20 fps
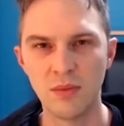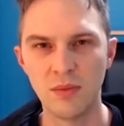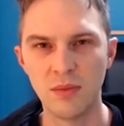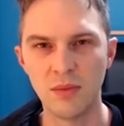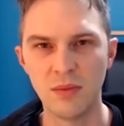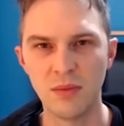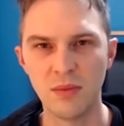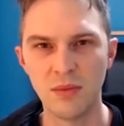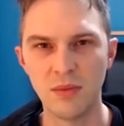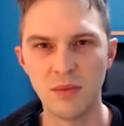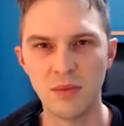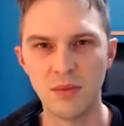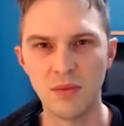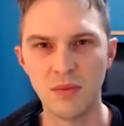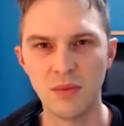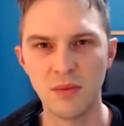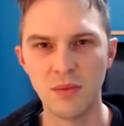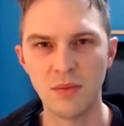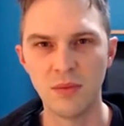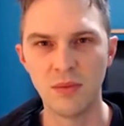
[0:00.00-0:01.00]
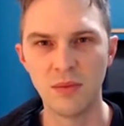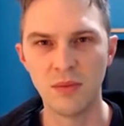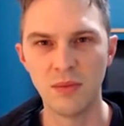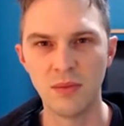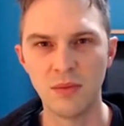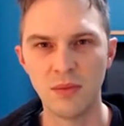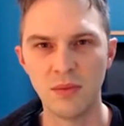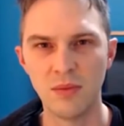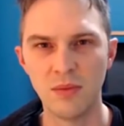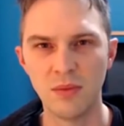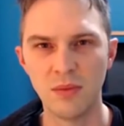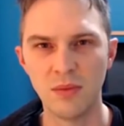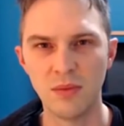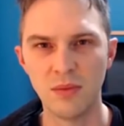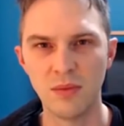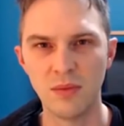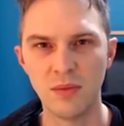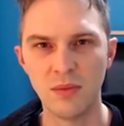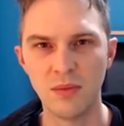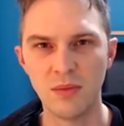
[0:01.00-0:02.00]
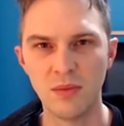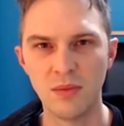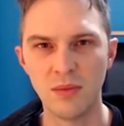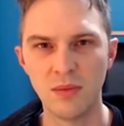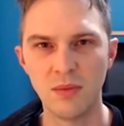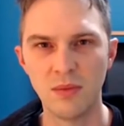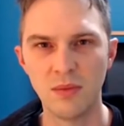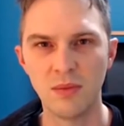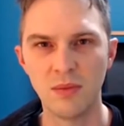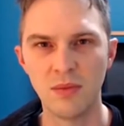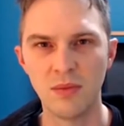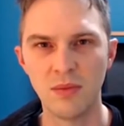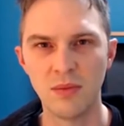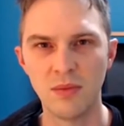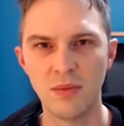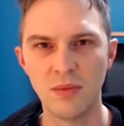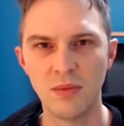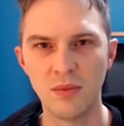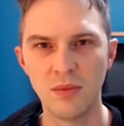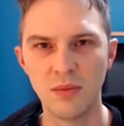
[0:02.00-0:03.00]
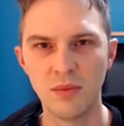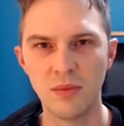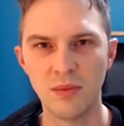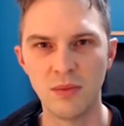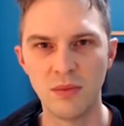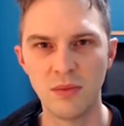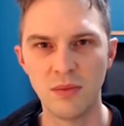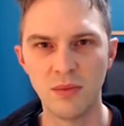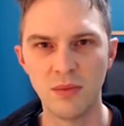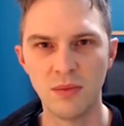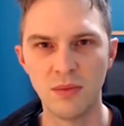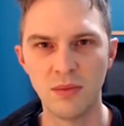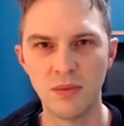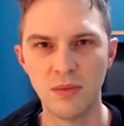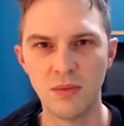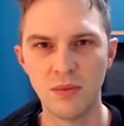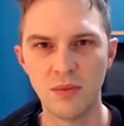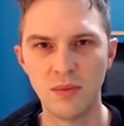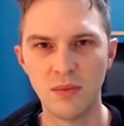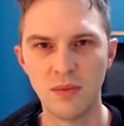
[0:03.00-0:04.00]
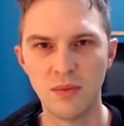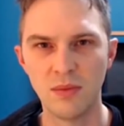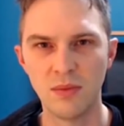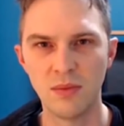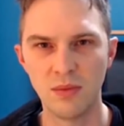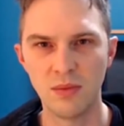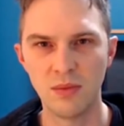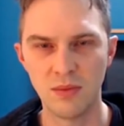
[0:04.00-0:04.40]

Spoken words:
(not speaking)